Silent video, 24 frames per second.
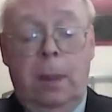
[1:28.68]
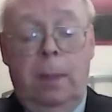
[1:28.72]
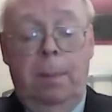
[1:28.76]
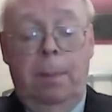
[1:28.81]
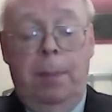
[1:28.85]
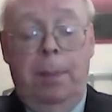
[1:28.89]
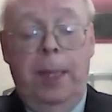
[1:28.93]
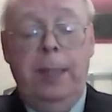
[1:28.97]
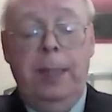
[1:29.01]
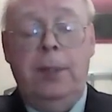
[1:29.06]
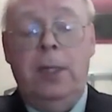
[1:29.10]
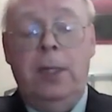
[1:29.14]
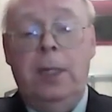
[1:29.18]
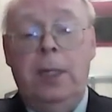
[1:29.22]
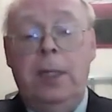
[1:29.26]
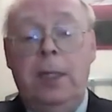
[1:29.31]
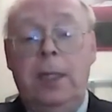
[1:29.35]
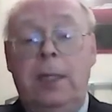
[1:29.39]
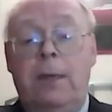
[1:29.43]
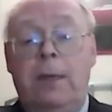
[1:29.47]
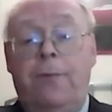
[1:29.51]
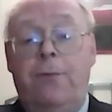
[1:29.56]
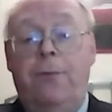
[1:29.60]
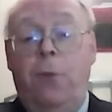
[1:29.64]
basically,
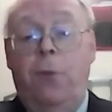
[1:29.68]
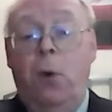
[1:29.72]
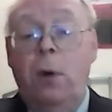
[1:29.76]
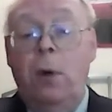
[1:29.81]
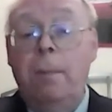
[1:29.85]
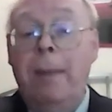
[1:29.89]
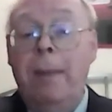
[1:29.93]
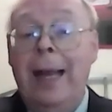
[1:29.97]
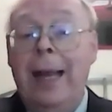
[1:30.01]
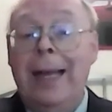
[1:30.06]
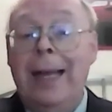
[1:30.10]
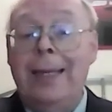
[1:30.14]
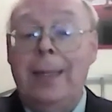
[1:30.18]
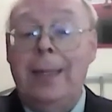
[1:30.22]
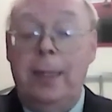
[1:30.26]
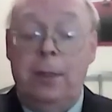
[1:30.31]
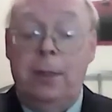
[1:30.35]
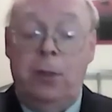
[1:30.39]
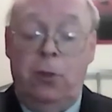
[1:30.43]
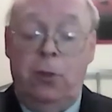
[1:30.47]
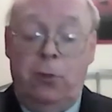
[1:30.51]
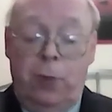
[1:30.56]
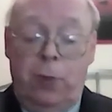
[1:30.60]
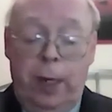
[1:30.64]
the format and
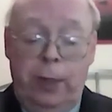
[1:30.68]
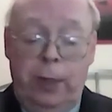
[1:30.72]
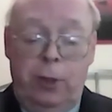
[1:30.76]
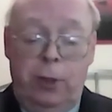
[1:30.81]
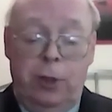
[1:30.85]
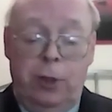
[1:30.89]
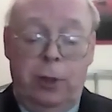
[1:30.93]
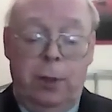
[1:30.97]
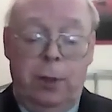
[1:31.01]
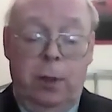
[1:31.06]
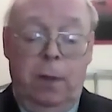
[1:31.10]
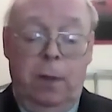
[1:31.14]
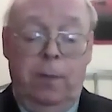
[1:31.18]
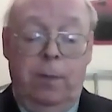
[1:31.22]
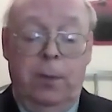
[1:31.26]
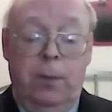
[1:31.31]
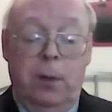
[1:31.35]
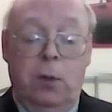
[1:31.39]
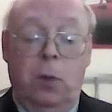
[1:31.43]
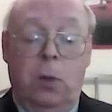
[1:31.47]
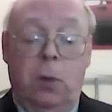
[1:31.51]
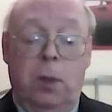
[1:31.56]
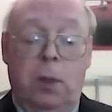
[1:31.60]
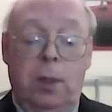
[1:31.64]
structure of the
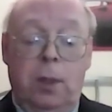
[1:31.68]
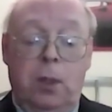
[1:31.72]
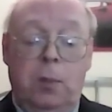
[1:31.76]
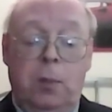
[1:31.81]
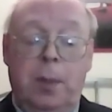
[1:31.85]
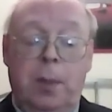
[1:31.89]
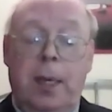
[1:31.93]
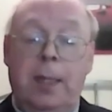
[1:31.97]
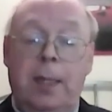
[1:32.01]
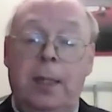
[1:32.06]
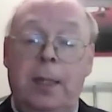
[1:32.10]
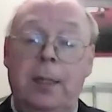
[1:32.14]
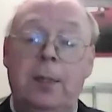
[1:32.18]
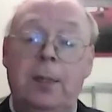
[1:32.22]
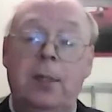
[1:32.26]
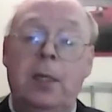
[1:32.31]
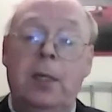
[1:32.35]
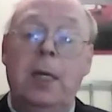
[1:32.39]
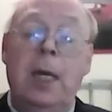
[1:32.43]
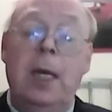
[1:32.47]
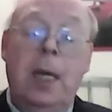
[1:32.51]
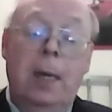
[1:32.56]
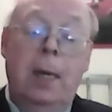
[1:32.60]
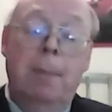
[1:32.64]

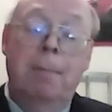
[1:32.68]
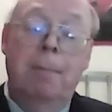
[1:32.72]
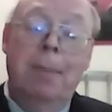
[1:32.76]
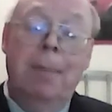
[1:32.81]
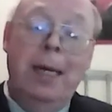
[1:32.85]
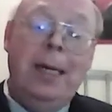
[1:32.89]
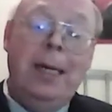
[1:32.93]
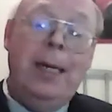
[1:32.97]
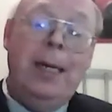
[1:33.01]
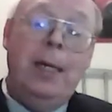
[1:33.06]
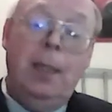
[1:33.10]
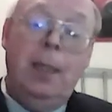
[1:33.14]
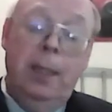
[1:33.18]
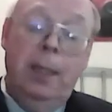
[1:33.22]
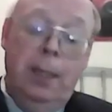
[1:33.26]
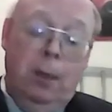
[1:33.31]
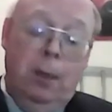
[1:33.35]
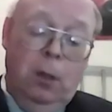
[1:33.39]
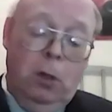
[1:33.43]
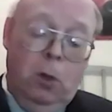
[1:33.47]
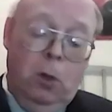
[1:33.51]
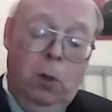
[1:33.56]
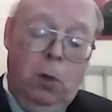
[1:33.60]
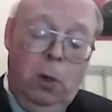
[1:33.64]
correspondence, many
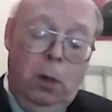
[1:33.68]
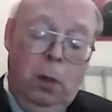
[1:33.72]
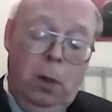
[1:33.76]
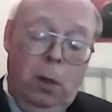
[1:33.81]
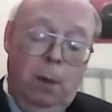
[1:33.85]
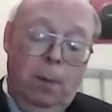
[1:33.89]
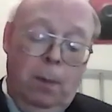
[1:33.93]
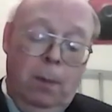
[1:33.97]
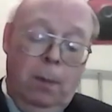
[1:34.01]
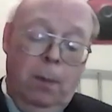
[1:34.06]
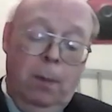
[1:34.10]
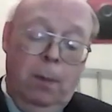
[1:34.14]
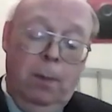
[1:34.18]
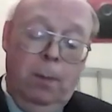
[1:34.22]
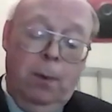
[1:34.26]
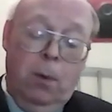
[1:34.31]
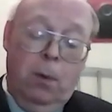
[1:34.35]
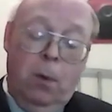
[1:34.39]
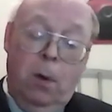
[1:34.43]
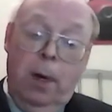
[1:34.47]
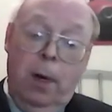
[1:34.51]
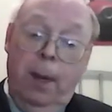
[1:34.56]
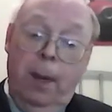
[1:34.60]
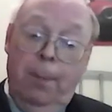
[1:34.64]
legal
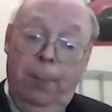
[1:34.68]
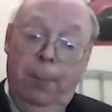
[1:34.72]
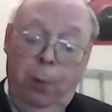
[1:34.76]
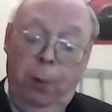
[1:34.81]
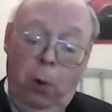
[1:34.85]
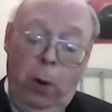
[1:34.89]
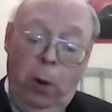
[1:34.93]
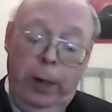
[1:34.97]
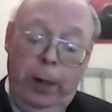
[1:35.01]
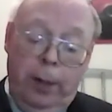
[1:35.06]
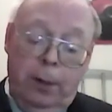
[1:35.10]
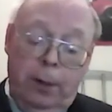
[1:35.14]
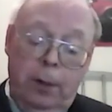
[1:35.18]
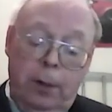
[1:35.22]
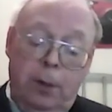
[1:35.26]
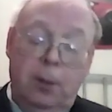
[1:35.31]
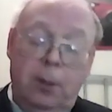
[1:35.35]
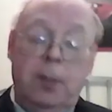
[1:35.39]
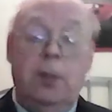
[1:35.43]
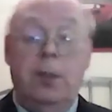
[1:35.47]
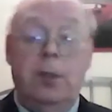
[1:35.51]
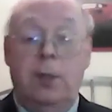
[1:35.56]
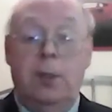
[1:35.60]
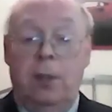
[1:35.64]
employers,
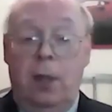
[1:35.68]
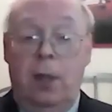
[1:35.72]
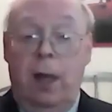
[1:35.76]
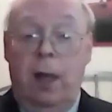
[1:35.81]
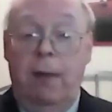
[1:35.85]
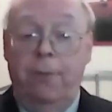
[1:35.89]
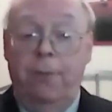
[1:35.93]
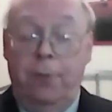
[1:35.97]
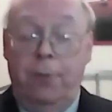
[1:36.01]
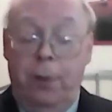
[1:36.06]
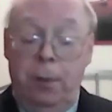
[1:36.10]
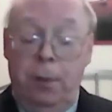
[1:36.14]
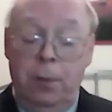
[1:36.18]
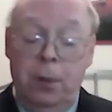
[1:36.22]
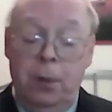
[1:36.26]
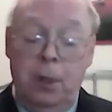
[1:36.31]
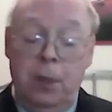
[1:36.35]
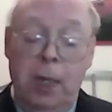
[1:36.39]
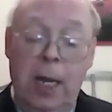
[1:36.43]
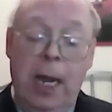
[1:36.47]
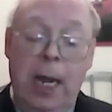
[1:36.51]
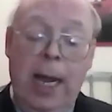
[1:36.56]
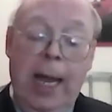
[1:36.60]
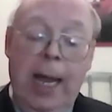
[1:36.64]
such as law
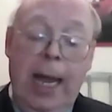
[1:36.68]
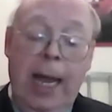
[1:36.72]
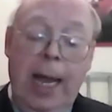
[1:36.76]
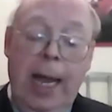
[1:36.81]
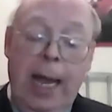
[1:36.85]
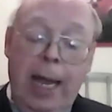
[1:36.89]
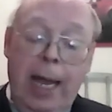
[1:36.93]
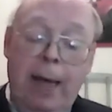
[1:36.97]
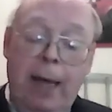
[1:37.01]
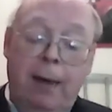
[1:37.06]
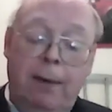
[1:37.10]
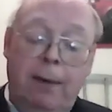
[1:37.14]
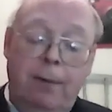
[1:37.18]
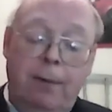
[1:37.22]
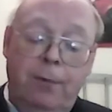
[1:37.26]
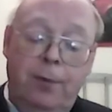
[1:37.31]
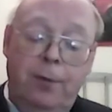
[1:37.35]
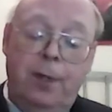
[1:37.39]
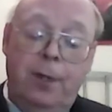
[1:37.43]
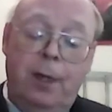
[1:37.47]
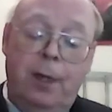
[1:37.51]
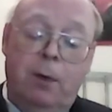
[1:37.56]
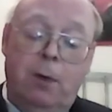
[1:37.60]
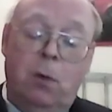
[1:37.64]
firms, have
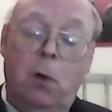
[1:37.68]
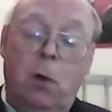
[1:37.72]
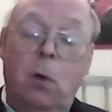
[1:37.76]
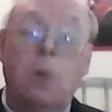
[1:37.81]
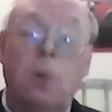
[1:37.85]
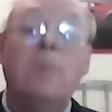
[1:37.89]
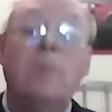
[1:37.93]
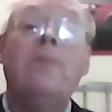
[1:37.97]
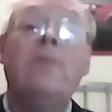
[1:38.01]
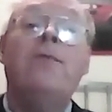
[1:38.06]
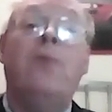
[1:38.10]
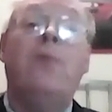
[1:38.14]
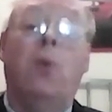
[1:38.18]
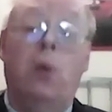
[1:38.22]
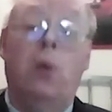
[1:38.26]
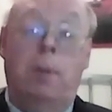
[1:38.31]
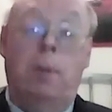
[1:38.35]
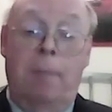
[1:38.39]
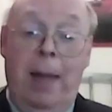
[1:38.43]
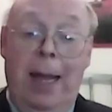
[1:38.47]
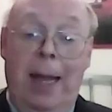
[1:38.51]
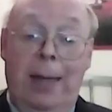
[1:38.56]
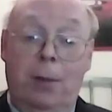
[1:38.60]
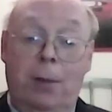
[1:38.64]
their own
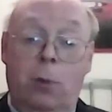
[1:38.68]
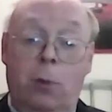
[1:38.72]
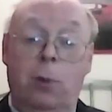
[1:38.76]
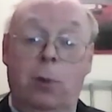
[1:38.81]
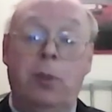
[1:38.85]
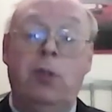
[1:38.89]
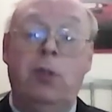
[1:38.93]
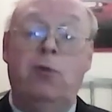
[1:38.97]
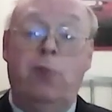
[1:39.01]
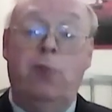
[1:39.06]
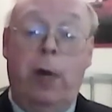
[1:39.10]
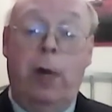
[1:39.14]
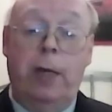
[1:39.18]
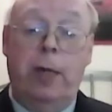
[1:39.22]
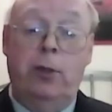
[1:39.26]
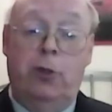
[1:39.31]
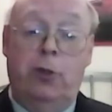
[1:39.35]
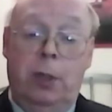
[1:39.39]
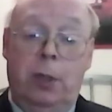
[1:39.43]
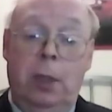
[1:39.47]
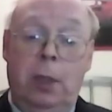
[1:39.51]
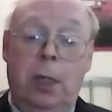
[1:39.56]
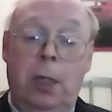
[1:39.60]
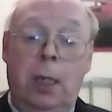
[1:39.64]
format or
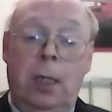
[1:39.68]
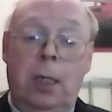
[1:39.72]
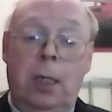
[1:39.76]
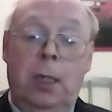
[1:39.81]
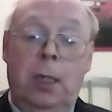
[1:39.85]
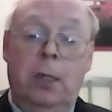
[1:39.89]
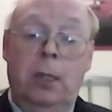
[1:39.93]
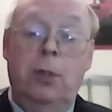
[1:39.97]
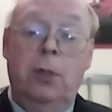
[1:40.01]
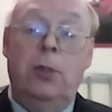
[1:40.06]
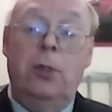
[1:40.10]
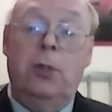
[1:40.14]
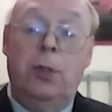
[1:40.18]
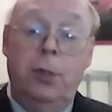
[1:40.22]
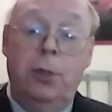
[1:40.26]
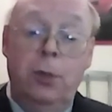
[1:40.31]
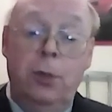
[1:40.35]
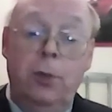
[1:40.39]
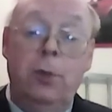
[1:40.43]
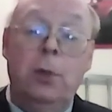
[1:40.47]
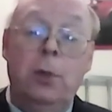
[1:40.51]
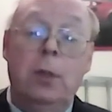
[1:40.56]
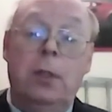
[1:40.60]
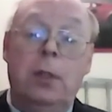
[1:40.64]
structure
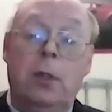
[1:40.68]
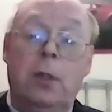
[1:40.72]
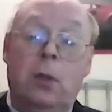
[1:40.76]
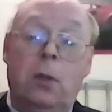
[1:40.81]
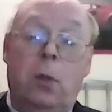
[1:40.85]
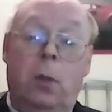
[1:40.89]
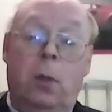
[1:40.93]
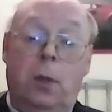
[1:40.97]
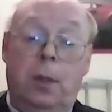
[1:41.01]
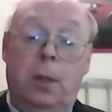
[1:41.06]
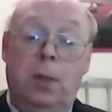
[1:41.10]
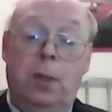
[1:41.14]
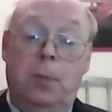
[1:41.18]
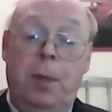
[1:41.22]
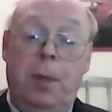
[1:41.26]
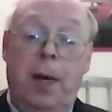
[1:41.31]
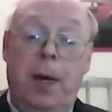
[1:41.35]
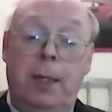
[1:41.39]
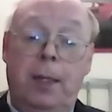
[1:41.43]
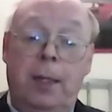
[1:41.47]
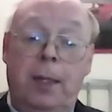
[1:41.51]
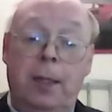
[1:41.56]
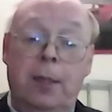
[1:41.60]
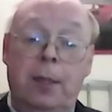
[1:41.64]
to the
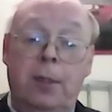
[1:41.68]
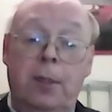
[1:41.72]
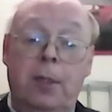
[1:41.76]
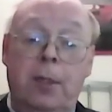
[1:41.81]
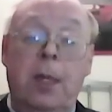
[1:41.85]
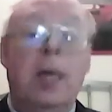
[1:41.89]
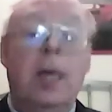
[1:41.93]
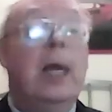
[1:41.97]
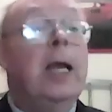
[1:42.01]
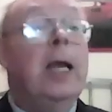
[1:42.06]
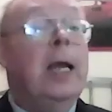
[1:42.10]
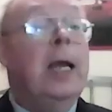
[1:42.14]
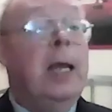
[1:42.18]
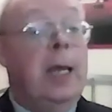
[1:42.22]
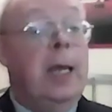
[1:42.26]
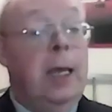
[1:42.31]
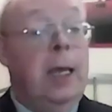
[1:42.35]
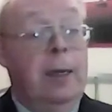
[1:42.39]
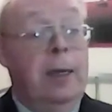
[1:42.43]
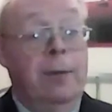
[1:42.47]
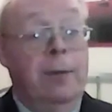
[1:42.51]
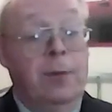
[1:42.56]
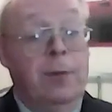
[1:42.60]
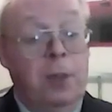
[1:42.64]
correspondence.
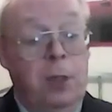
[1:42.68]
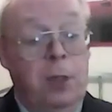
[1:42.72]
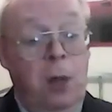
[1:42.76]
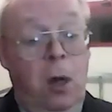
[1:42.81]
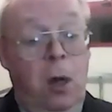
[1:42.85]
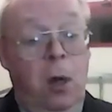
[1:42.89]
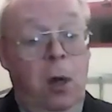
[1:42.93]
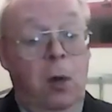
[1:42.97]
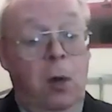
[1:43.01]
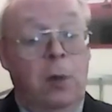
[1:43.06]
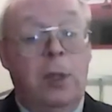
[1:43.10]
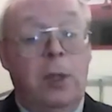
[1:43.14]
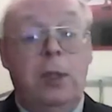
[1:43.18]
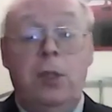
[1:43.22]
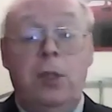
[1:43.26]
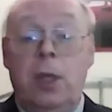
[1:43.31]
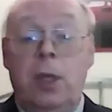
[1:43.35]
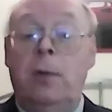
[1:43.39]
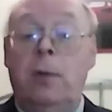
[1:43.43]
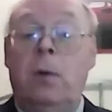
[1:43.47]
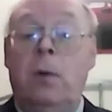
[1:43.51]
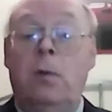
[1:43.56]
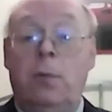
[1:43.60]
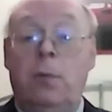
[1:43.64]
And if so, the
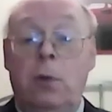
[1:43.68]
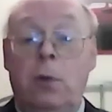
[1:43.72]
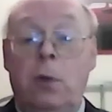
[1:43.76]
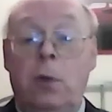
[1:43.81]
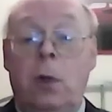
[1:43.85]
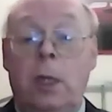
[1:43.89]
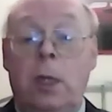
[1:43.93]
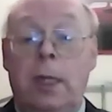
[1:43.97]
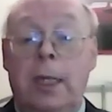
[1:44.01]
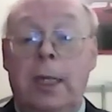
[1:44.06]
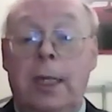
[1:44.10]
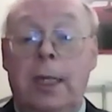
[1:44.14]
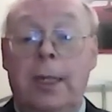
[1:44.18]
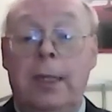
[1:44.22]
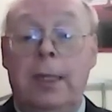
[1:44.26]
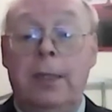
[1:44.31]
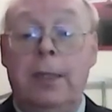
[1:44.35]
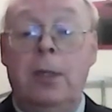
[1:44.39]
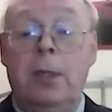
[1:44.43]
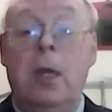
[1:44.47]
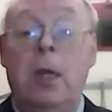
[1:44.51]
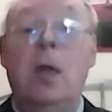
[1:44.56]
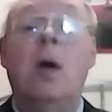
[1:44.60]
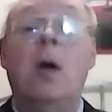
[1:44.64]
general rule
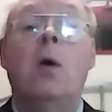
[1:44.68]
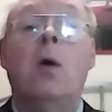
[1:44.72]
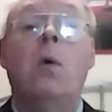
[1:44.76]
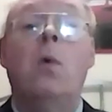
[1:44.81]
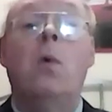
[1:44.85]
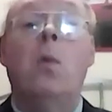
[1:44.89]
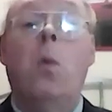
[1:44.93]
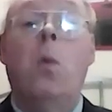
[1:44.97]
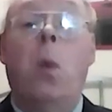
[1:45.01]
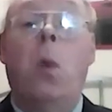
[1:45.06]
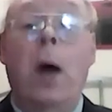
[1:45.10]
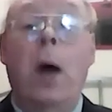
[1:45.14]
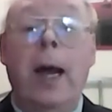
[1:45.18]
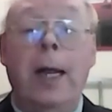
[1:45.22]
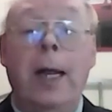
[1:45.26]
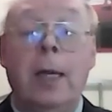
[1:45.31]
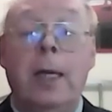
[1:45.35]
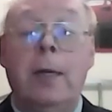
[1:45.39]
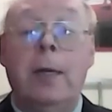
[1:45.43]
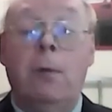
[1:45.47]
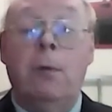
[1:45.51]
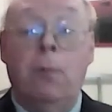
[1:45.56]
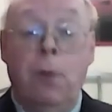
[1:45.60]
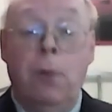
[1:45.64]
is,
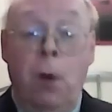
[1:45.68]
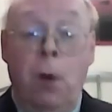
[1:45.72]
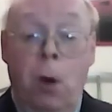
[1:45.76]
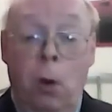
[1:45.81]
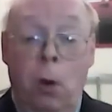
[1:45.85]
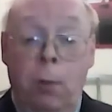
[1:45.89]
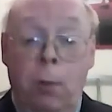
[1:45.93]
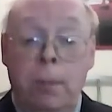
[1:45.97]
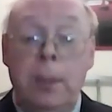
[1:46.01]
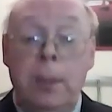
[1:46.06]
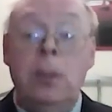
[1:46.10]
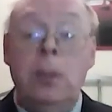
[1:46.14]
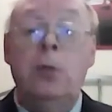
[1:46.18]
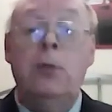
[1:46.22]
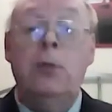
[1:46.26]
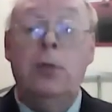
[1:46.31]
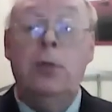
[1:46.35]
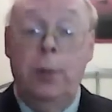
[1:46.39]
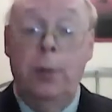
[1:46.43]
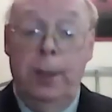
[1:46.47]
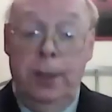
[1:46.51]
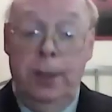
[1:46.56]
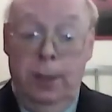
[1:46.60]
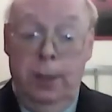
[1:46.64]
while in Rome, you
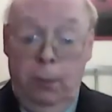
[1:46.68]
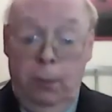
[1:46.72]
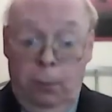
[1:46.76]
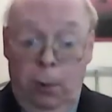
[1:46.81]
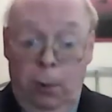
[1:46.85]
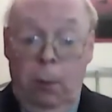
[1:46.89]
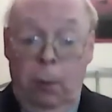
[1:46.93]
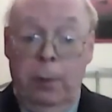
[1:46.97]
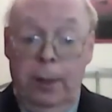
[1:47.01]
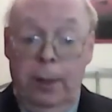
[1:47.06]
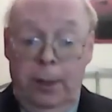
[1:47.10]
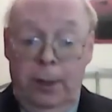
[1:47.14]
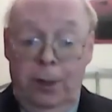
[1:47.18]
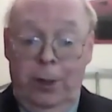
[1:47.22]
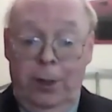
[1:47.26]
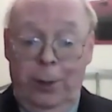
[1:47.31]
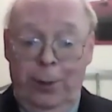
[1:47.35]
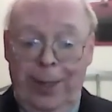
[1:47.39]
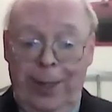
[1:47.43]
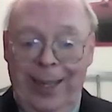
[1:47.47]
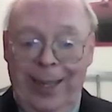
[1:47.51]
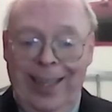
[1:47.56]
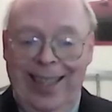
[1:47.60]
do as the Romans do.